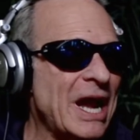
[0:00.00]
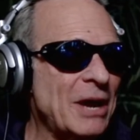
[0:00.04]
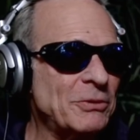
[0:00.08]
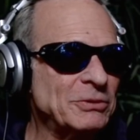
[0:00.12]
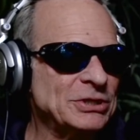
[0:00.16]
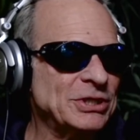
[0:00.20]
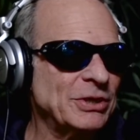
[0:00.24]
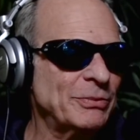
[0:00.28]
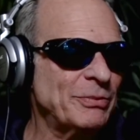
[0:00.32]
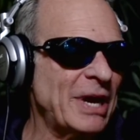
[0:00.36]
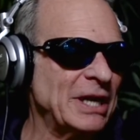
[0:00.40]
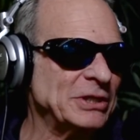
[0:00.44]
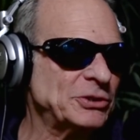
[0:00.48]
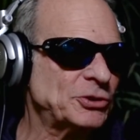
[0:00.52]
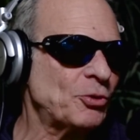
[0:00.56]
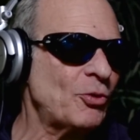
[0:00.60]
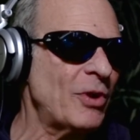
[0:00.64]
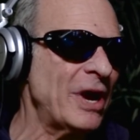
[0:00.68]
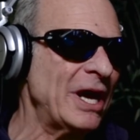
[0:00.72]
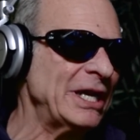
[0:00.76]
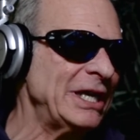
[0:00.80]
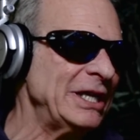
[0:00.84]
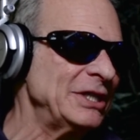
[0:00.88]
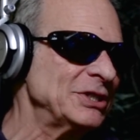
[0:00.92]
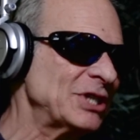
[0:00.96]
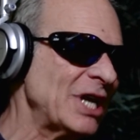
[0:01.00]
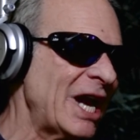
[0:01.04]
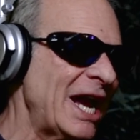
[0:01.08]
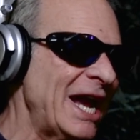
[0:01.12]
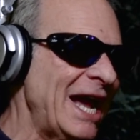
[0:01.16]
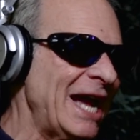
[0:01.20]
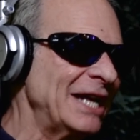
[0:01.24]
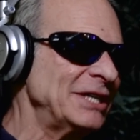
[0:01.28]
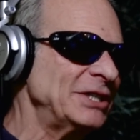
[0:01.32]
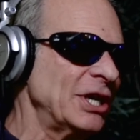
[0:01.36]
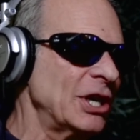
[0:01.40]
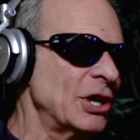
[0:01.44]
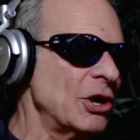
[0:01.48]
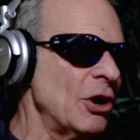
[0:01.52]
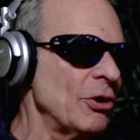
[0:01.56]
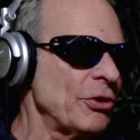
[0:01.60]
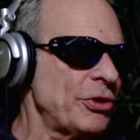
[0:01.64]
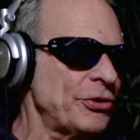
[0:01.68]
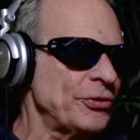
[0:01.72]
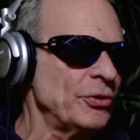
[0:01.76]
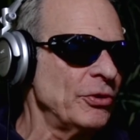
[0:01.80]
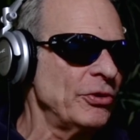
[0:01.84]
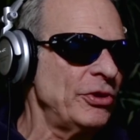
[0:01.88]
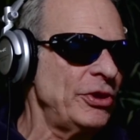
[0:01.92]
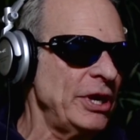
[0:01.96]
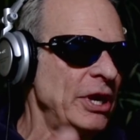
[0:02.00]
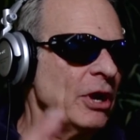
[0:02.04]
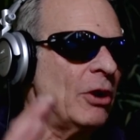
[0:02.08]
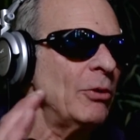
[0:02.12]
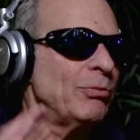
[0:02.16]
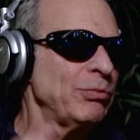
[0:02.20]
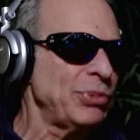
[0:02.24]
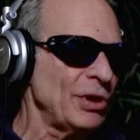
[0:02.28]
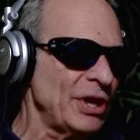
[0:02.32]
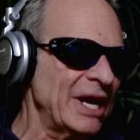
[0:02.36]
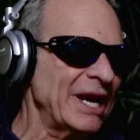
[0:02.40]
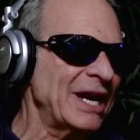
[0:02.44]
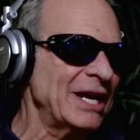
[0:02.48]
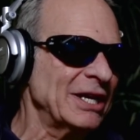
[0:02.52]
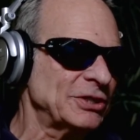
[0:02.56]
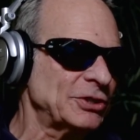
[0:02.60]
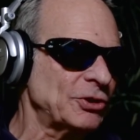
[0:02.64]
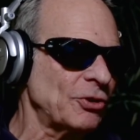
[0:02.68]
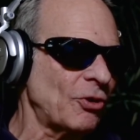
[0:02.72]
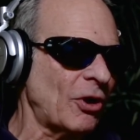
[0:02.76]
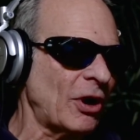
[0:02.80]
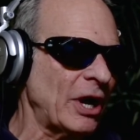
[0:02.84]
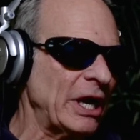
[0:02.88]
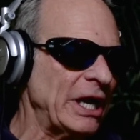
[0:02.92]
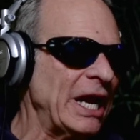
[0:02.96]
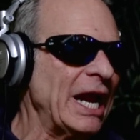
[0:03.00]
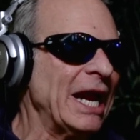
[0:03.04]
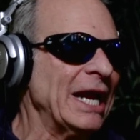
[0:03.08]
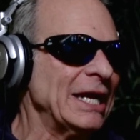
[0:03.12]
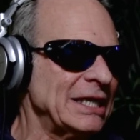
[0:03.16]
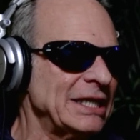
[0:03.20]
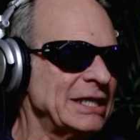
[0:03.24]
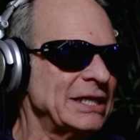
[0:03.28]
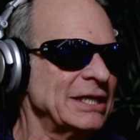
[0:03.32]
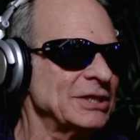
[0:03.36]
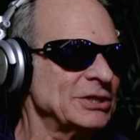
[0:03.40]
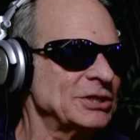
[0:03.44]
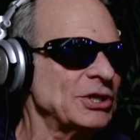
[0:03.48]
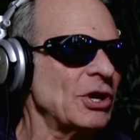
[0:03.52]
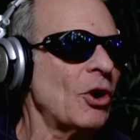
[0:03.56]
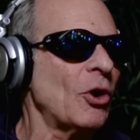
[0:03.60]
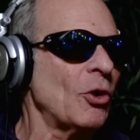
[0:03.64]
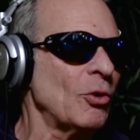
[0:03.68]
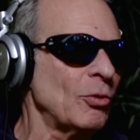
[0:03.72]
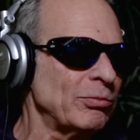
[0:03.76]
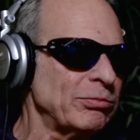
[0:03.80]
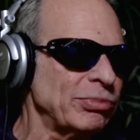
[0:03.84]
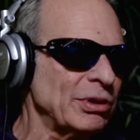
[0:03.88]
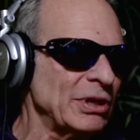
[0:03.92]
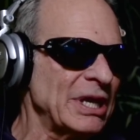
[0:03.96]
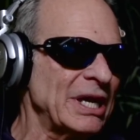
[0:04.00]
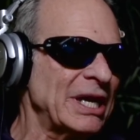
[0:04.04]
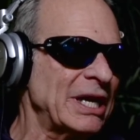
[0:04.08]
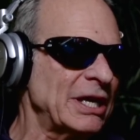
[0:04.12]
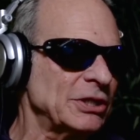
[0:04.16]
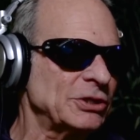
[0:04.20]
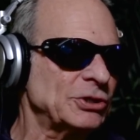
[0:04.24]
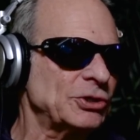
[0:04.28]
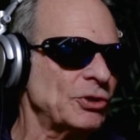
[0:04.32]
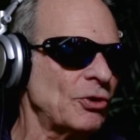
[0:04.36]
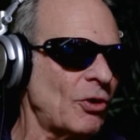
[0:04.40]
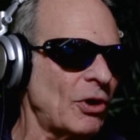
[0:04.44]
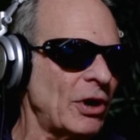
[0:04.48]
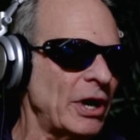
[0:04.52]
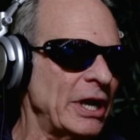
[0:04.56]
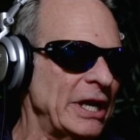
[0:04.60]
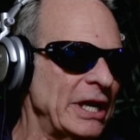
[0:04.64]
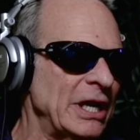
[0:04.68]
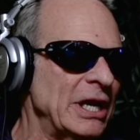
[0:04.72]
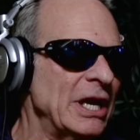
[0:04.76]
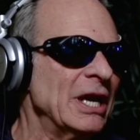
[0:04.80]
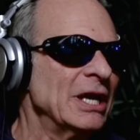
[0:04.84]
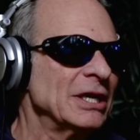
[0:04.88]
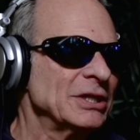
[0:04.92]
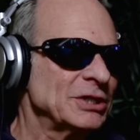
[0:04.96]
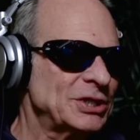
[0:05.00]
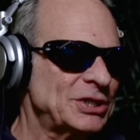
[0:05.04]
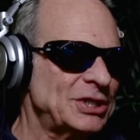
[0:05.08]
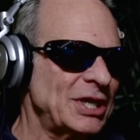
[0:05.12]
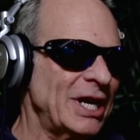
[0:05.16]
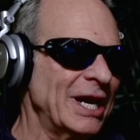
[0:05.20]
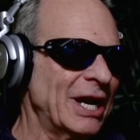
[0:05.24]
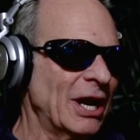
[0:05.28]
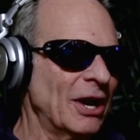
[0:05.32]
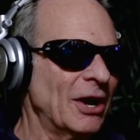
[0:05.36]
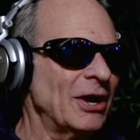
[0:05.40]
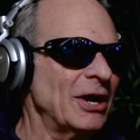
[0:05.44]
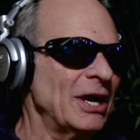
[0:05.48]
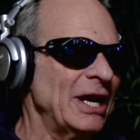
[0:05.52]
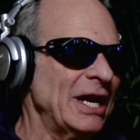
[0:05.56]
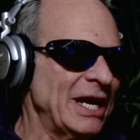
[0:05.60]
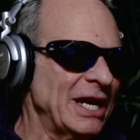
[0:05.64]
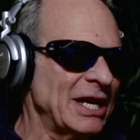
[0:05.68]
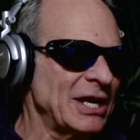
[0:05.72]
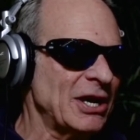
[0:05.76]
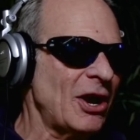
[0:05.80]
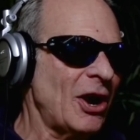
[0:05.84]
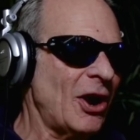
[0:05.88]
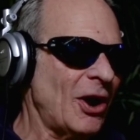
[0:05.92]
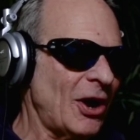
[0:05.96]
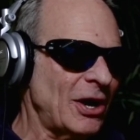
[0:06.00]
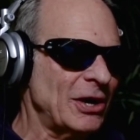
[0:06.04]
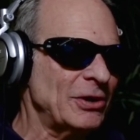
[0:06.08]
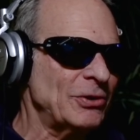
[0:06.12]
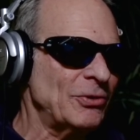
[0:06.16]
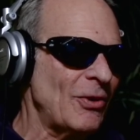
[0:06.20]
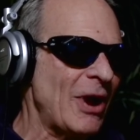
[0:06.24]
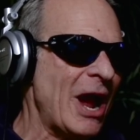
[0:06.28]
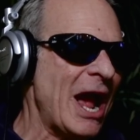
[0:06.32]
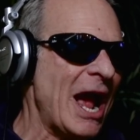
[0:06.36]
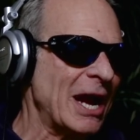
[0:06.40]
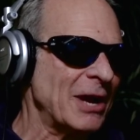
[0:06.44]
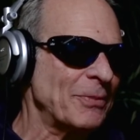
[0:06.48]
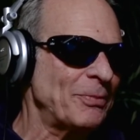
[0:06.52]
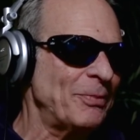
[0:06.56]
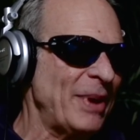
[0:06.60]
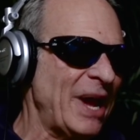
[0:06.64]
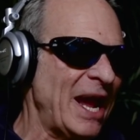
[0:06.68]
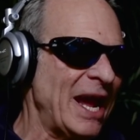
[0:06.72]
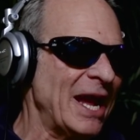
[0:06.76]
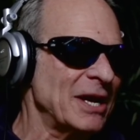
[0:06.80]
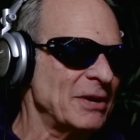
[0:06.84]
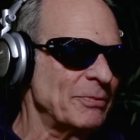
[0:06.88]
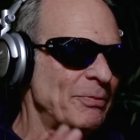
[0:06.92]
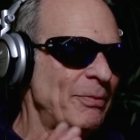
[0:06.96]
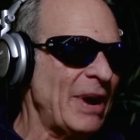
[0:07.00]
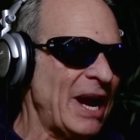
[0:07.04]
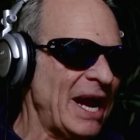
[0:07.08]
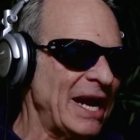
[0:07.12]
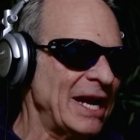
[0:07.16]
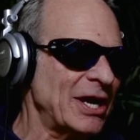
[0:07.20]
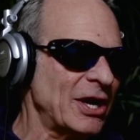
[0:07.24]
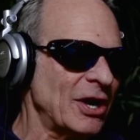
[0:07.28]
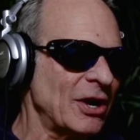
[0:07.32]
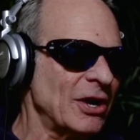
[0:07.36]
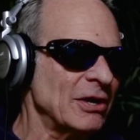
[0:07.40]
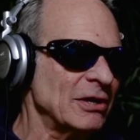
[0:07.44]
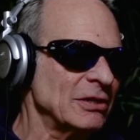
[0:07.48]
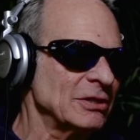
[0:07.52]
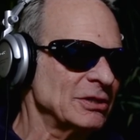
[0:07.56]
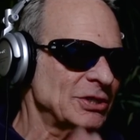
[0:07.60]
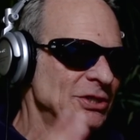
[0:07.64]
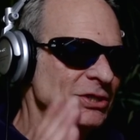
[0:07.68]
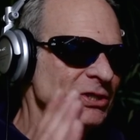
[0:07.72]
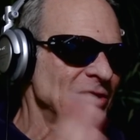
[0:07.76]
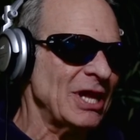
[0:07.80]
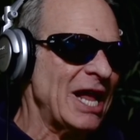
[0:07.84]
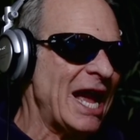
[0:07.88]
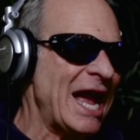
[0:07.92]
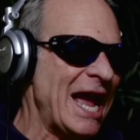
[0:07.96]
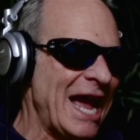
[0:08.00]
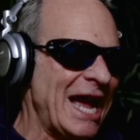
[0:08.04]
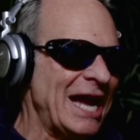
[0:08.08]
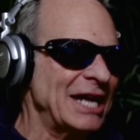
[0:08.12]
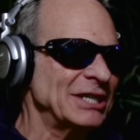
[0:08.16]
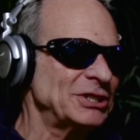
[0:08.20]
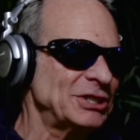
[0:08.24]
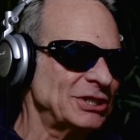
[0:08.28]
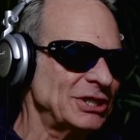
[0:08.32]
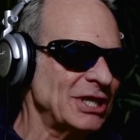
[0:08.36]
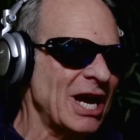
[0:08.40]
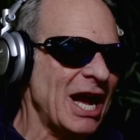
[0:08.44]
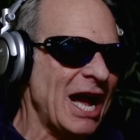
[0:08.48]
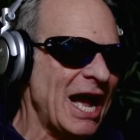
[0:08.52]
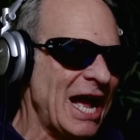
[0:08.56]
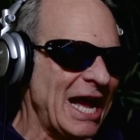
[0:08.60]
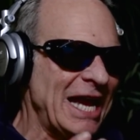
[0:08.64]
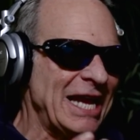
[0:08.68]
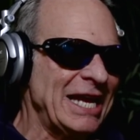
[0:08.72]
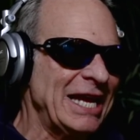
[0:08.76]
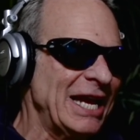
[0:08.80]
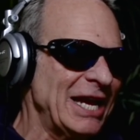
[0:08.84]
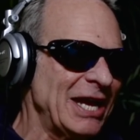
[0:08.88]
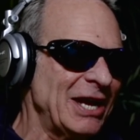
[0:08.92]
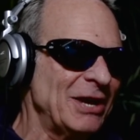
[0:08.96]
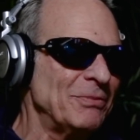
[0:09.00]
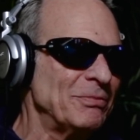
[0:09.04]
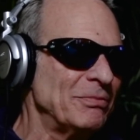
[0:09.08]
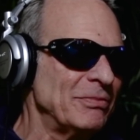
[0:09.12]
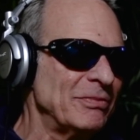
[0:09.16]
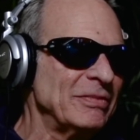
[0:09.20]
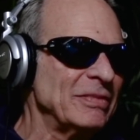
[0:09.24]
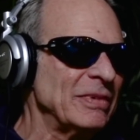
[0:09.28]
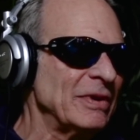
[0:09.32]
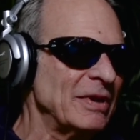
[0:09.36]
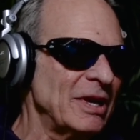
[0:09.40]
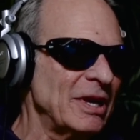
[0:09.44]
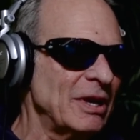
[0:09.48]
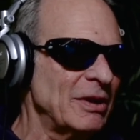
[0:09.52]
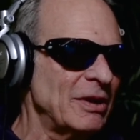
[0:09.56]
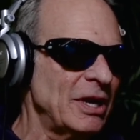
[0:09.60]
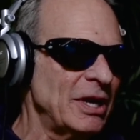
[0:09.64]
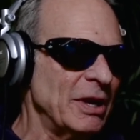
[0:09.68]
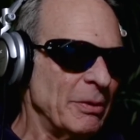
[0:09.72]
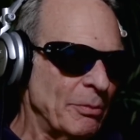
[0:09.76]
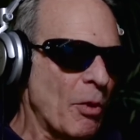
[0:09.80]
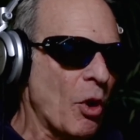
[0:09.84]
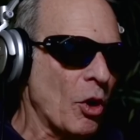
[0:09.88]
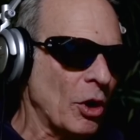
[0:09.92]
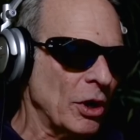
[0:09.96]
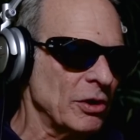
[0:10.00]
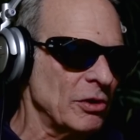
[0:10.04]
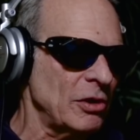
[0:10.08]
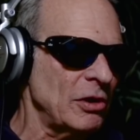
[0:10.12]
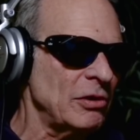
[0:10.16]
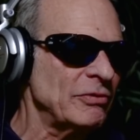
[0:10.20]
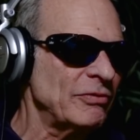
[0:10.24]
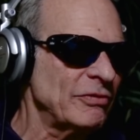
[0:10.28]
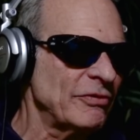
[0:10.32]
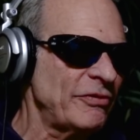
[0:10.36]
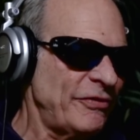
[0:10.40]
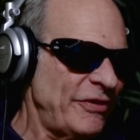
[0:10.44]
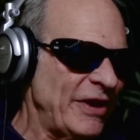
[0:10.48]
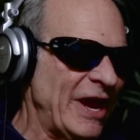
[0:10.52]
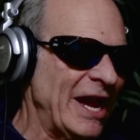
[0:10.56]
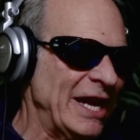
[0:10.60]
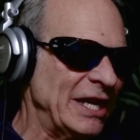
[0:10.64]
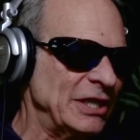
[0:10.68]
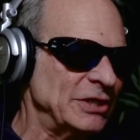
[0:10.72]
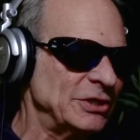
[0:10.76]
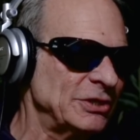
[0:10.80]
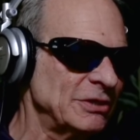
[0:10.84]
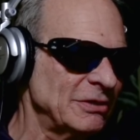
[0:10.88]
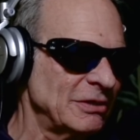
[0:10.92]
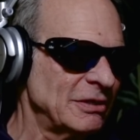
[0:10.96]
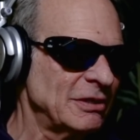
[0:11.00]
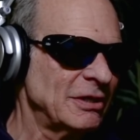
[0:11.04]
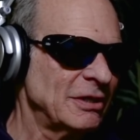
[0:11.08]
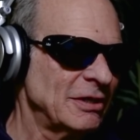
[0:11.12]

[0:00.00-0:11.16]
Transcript: I was in my 20s, I had to go through the obligatory, and it is obligatory, singer in a hard rock band, biker slash I am immortal phase.